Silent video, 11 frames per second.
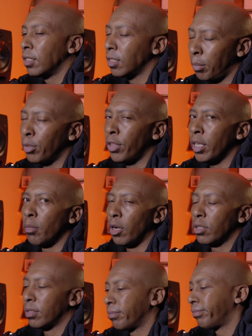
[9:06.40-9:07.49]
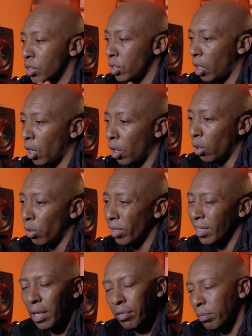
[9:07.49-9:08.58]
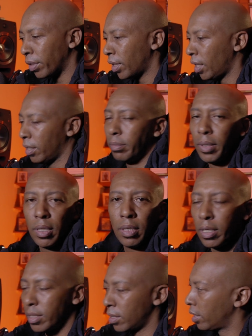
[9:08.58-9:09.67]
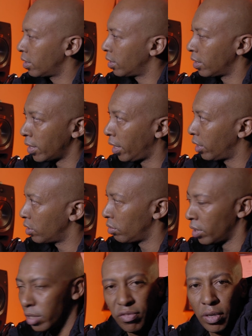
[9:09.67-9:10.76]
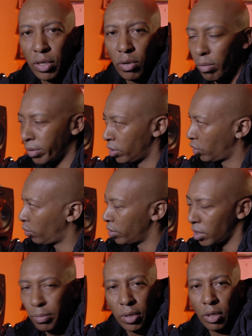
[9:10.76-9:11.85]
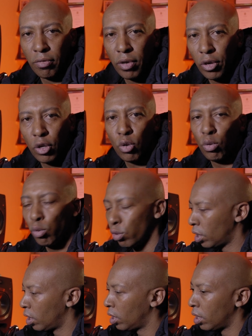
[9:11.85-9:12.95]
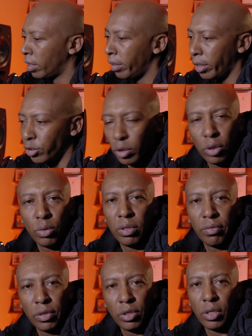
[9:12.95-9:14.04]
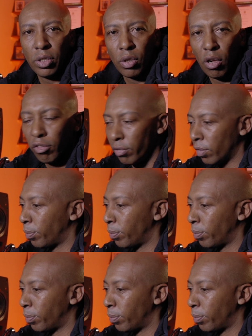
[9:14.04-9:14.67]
Something to think about. So enough about Canon, man. Let's get into this video. I want to show you something very cool that you can do in DaVinci Resolve.